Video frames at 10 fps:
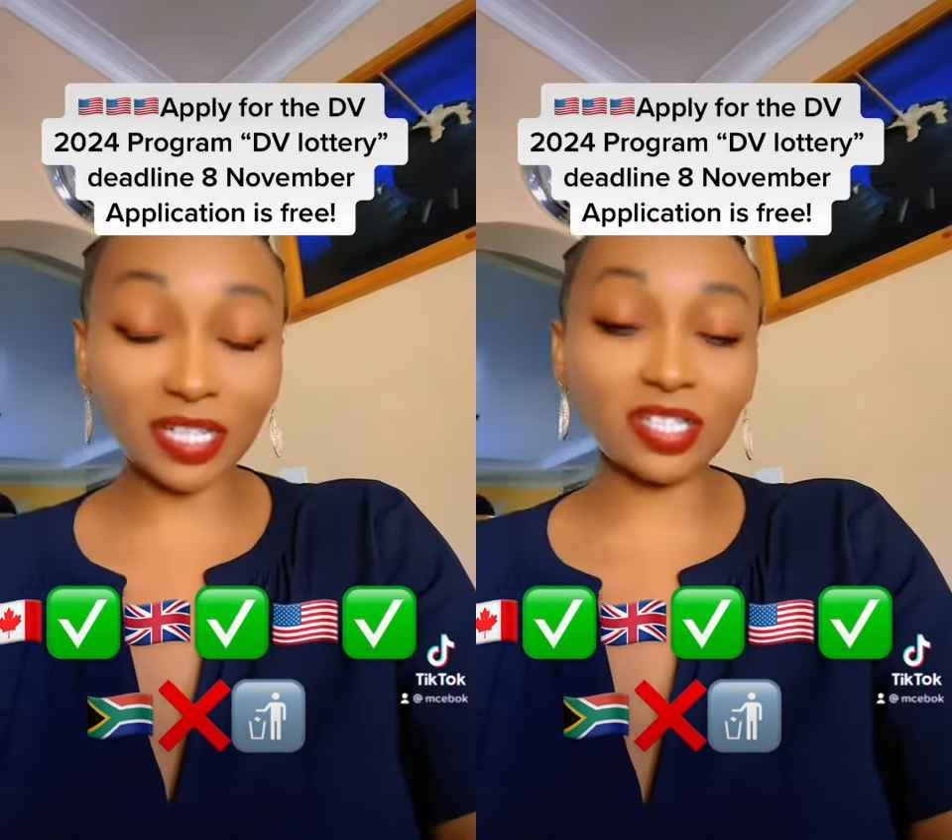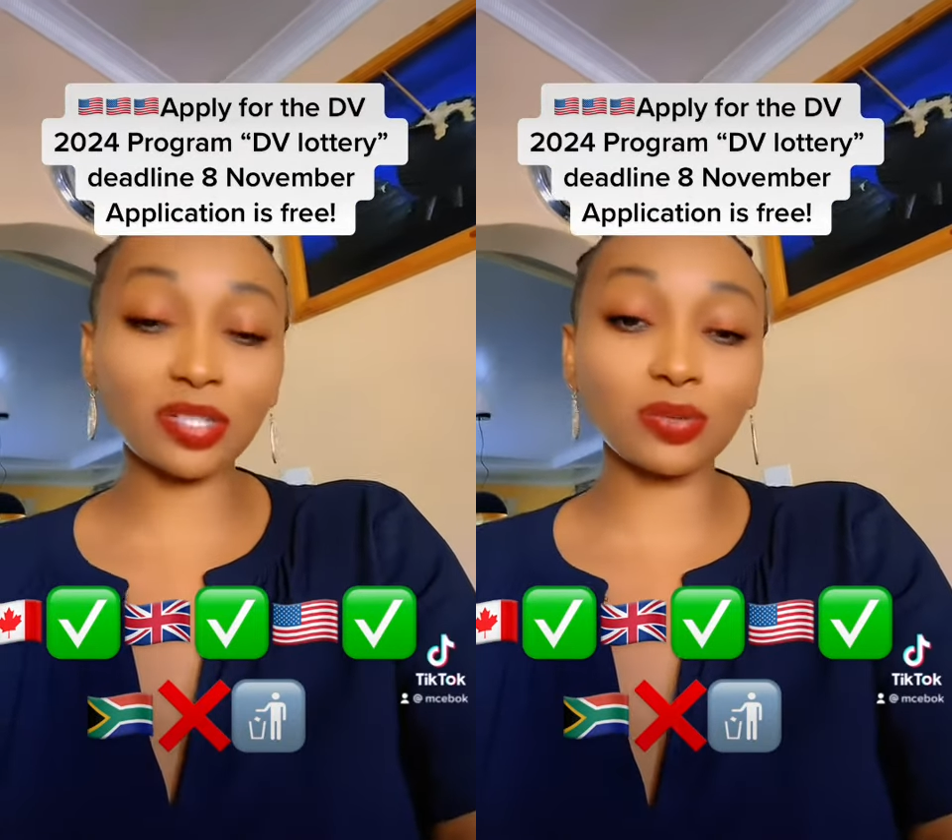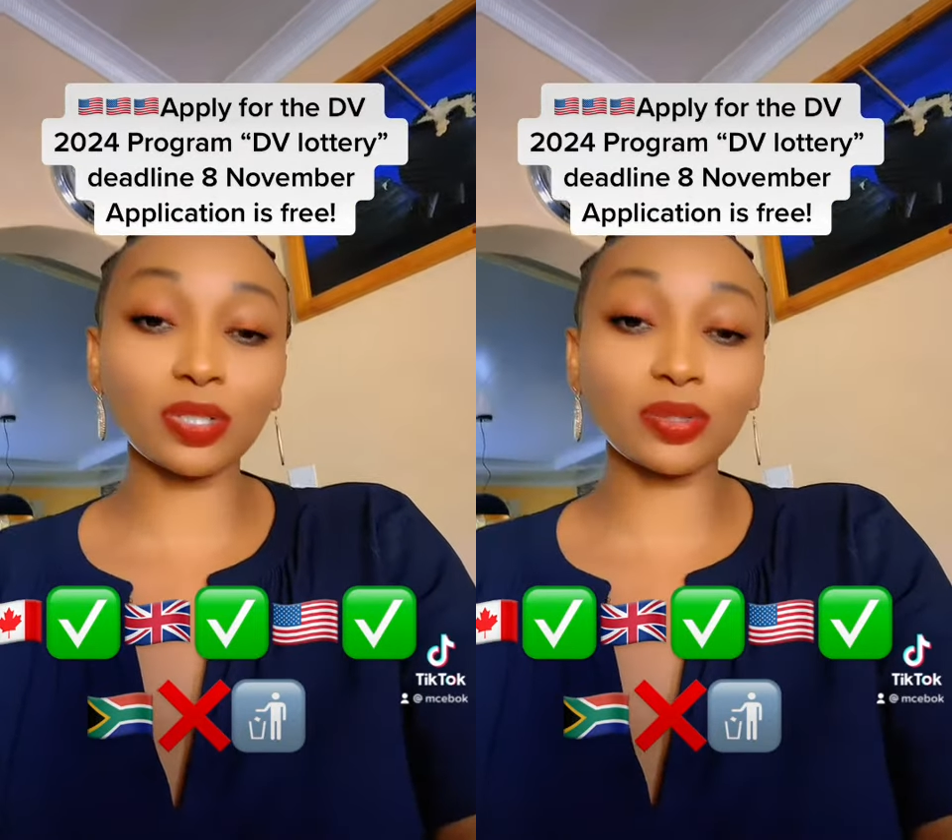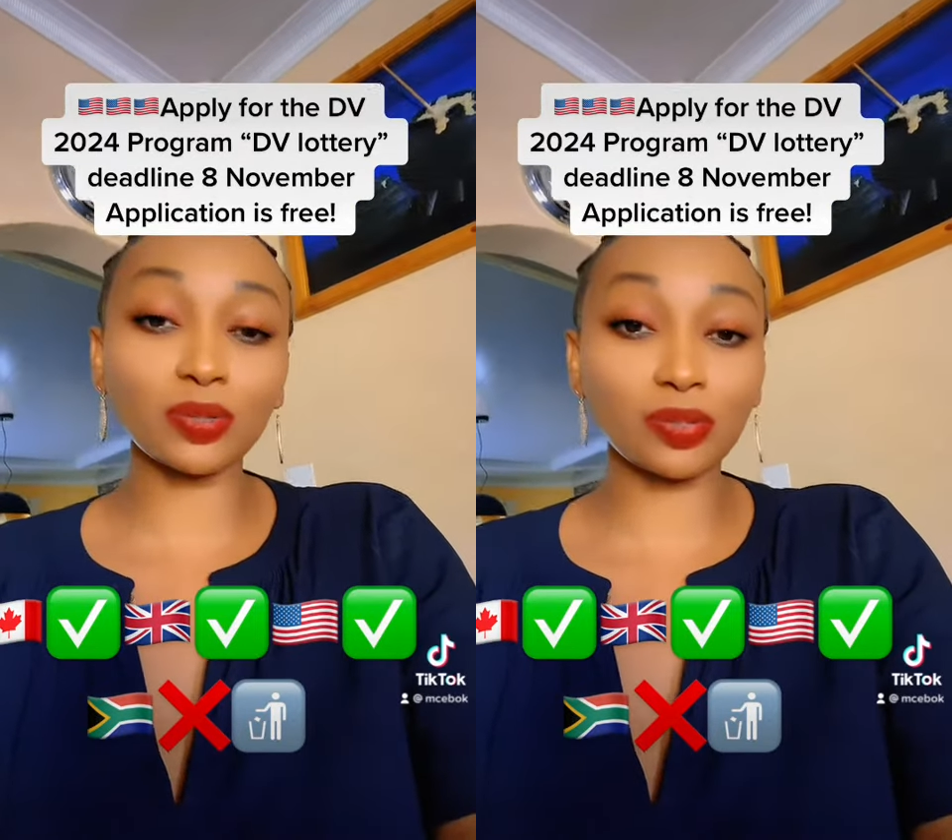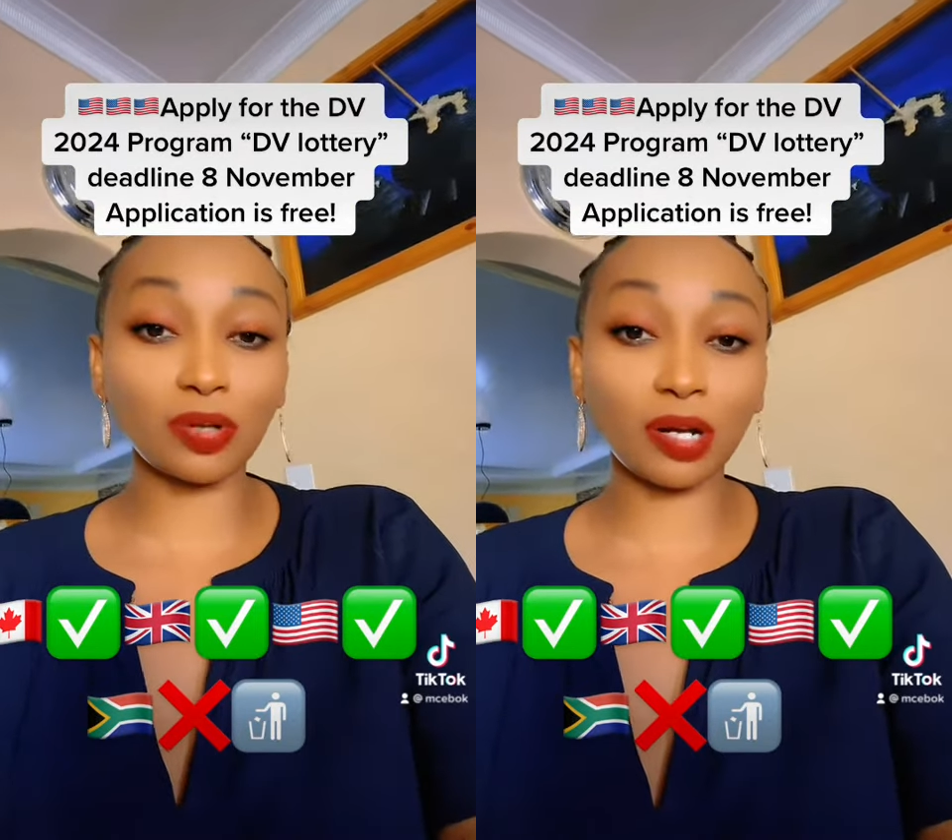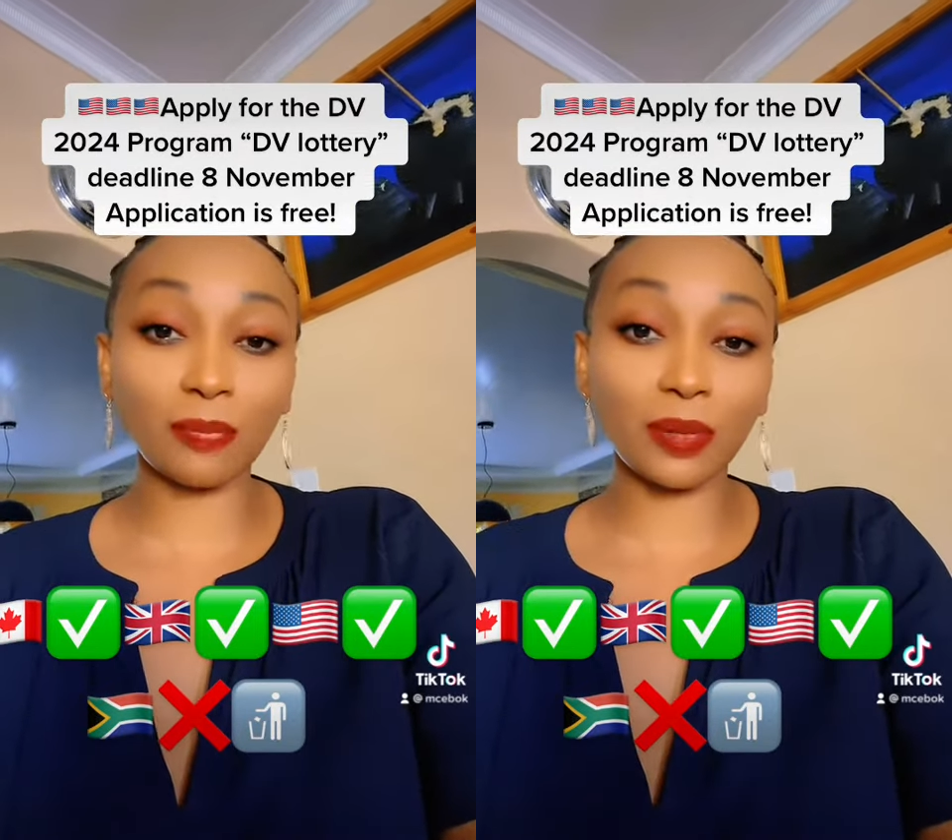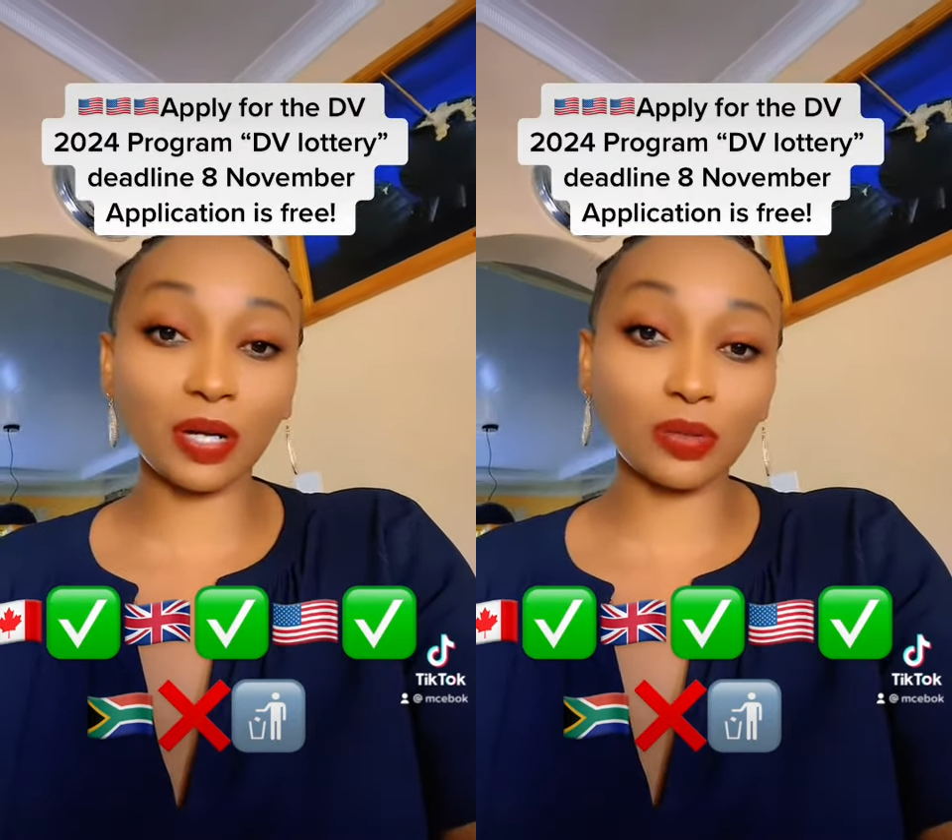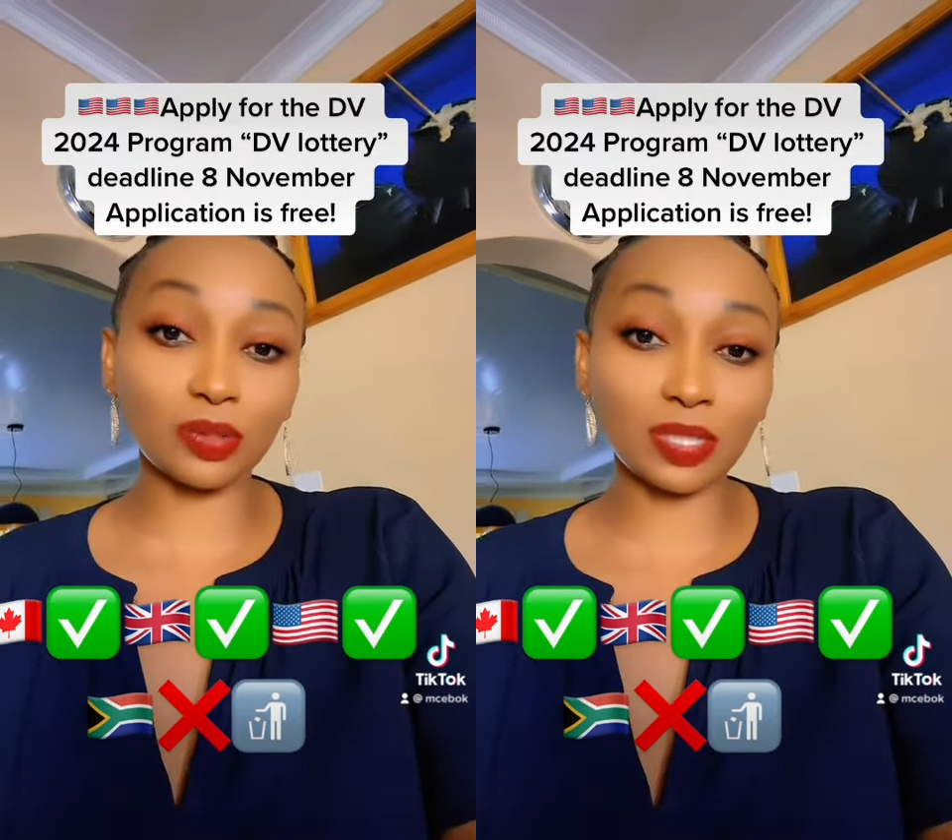i just want to talk
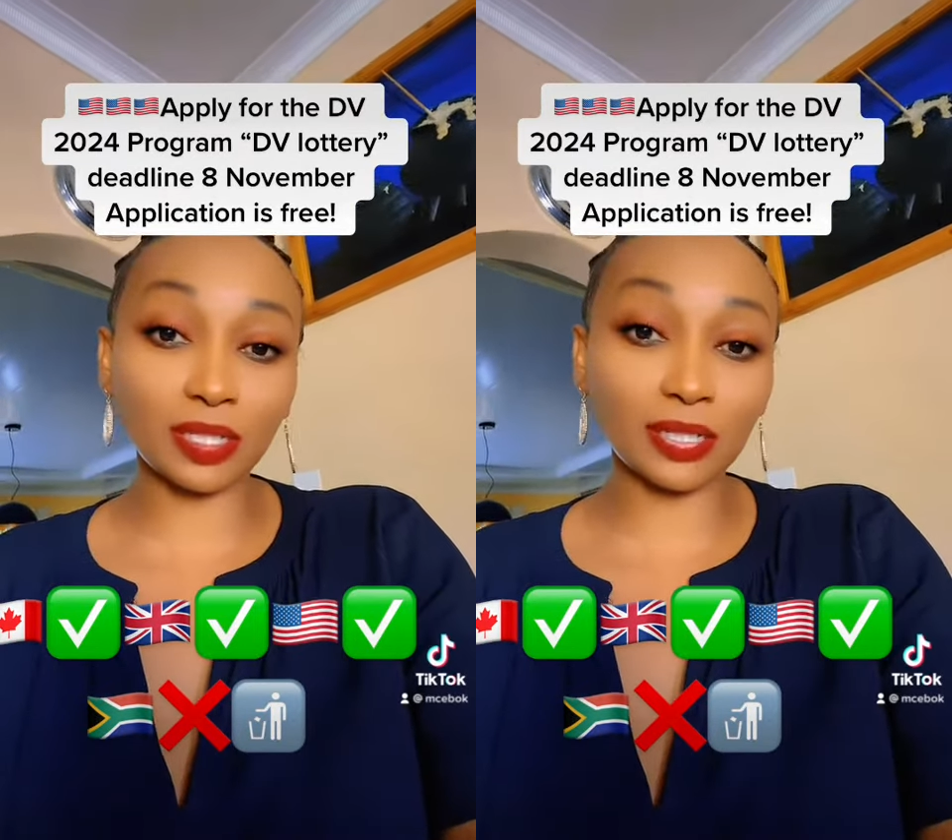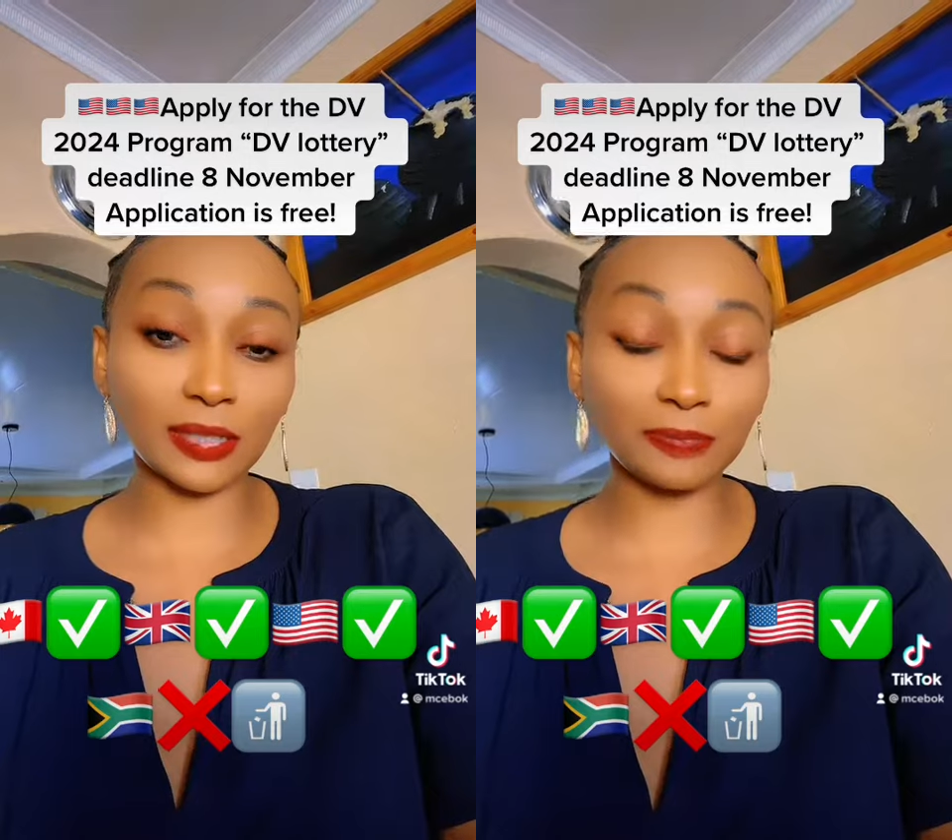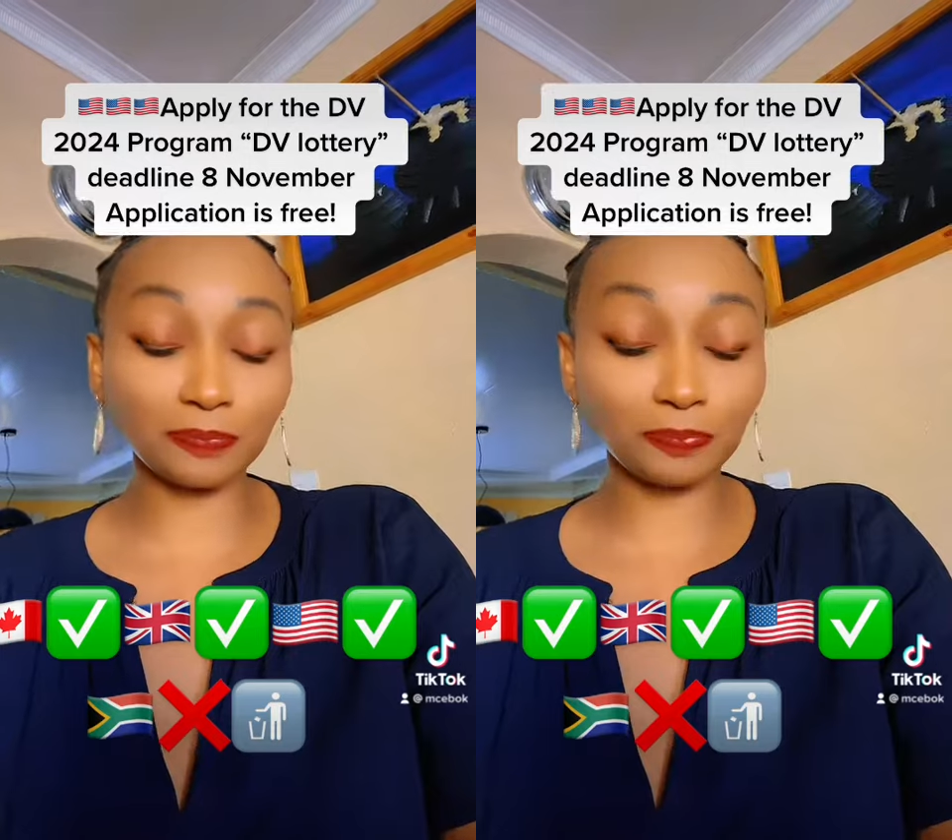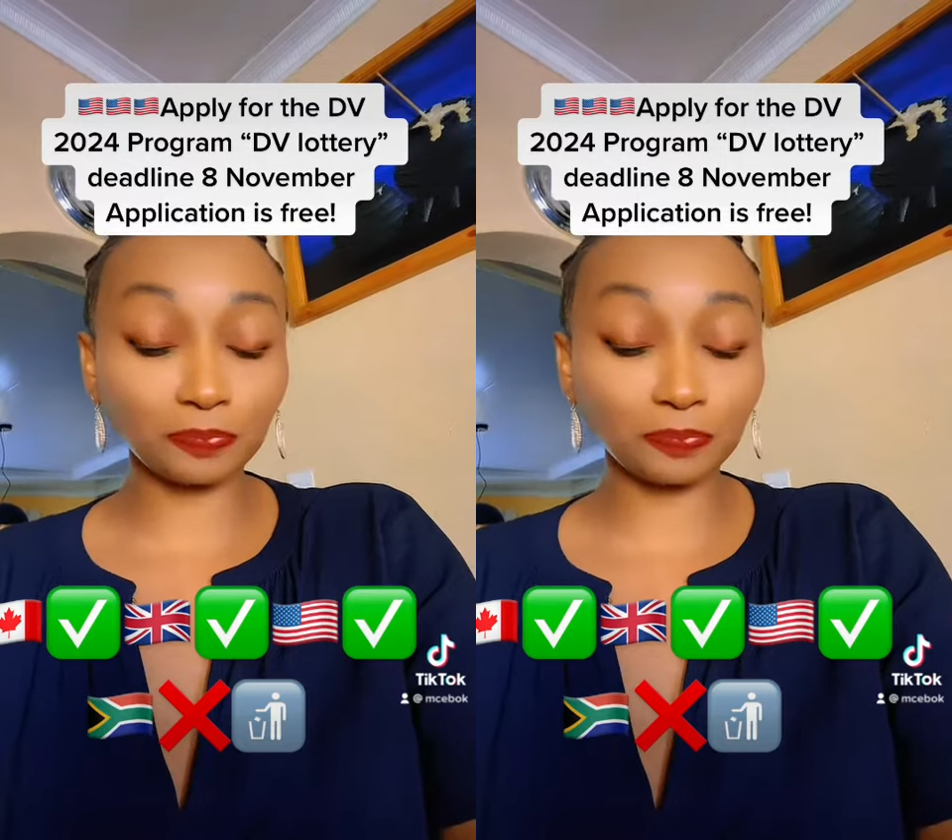about um,